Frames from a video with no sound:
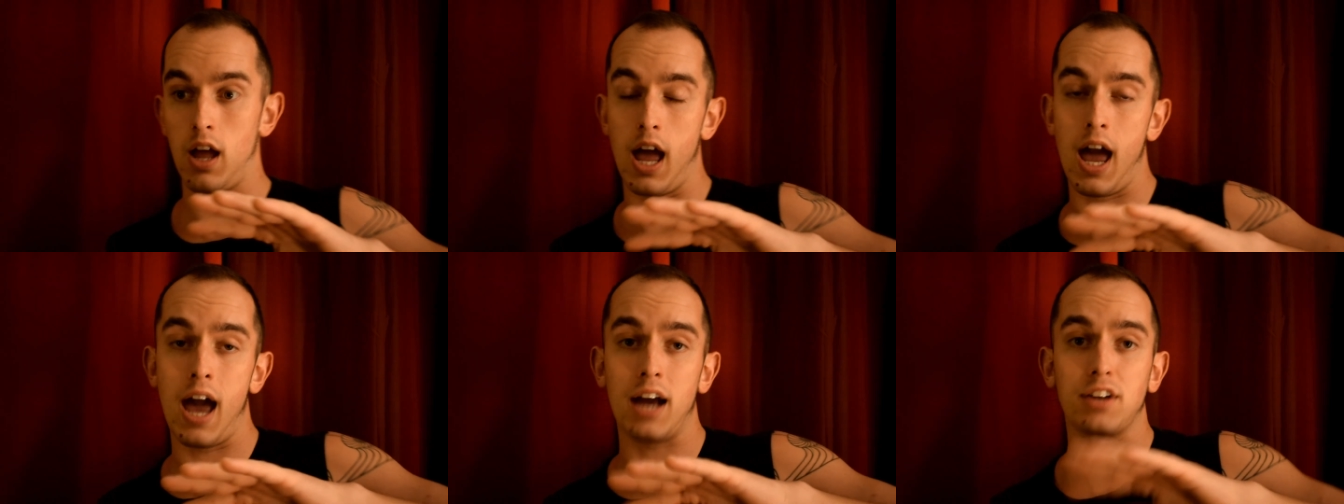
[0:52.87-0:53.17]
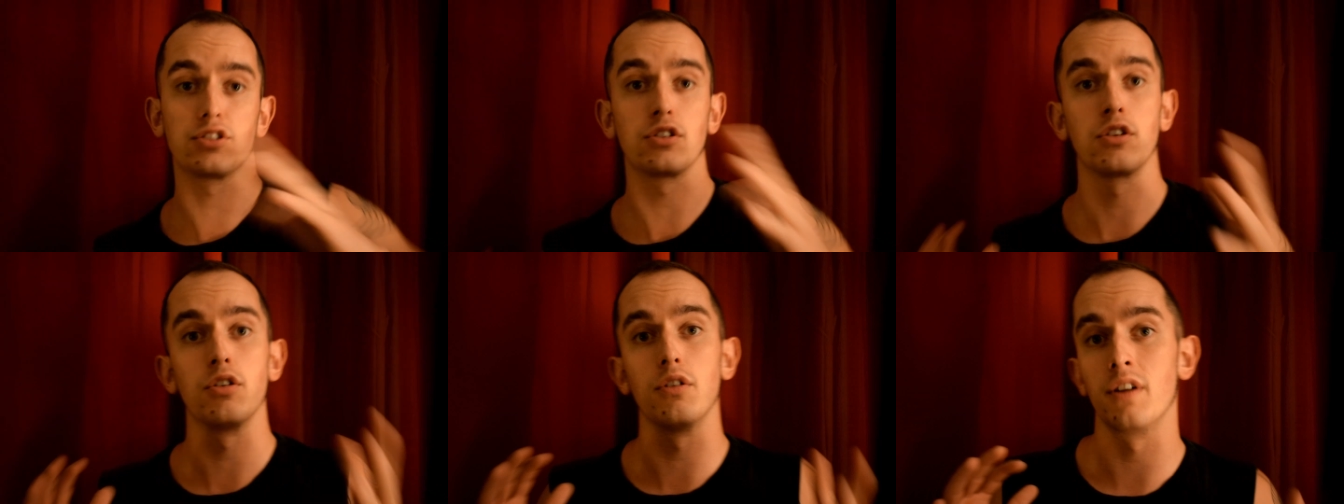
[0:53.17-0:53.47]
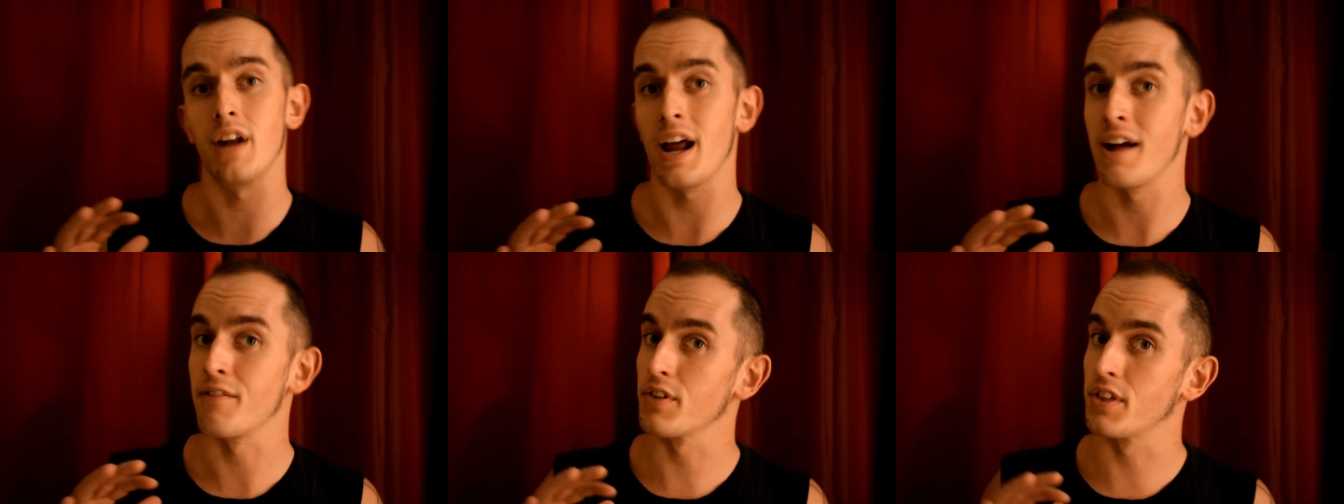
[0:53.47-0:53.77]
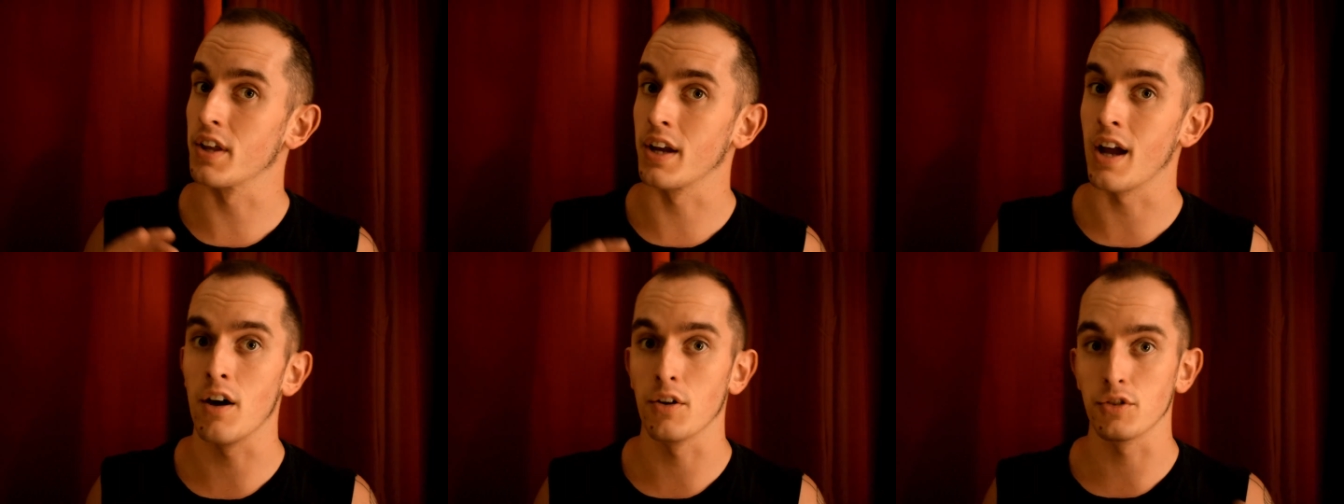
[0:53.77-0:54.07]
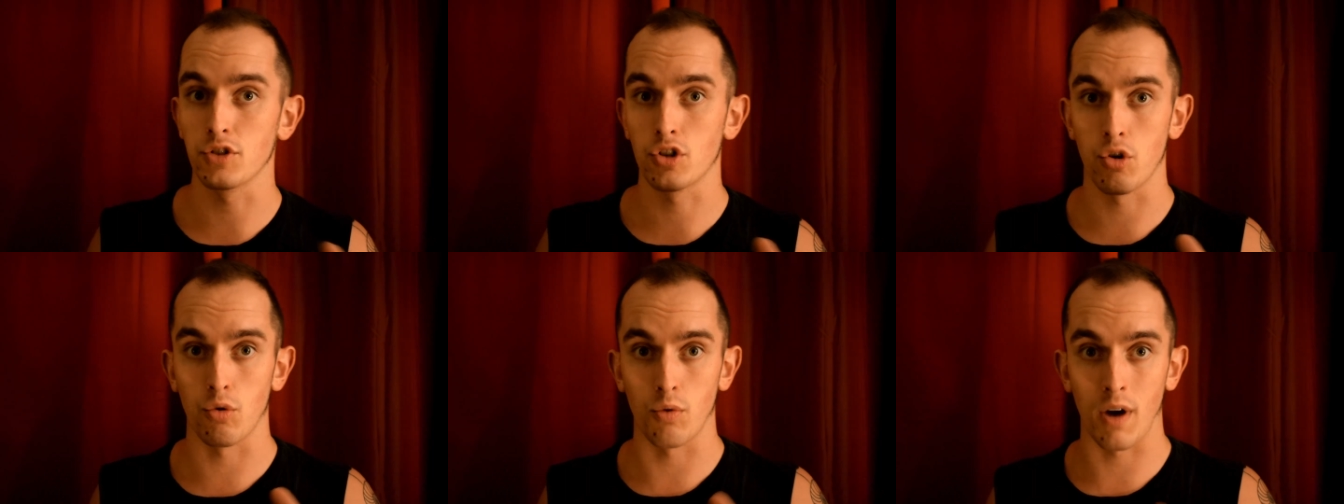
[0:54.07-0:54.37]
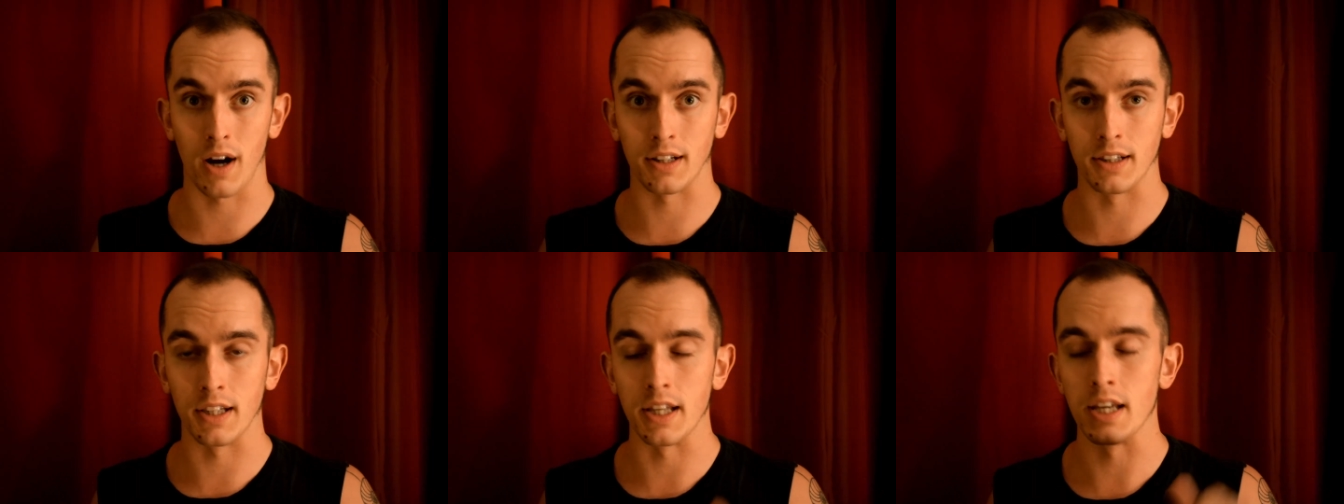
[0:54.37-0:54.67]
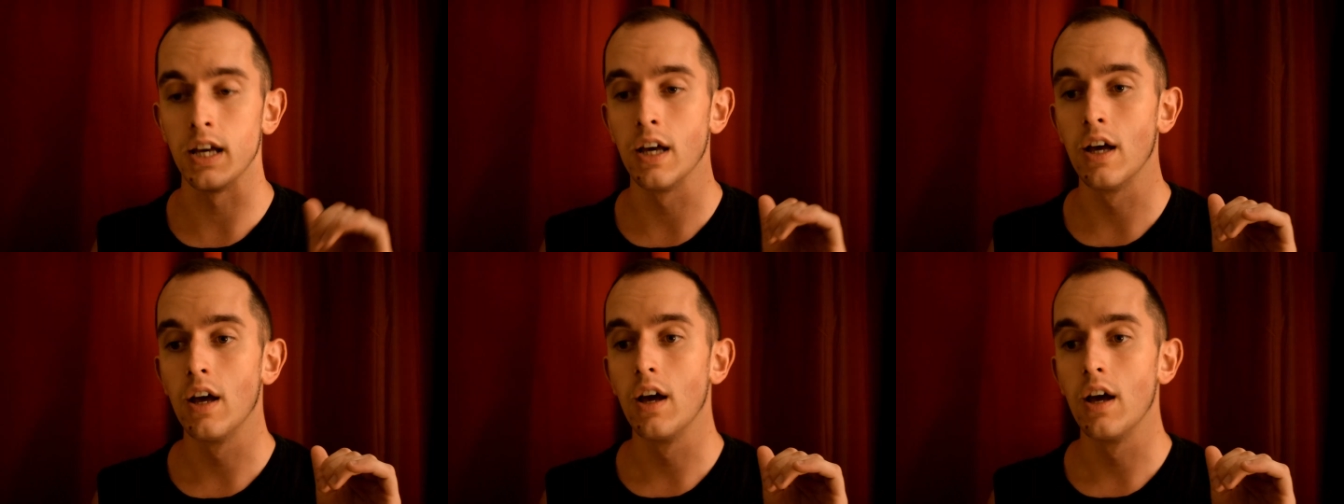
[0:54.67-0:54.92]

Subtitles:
executed everything else correctly,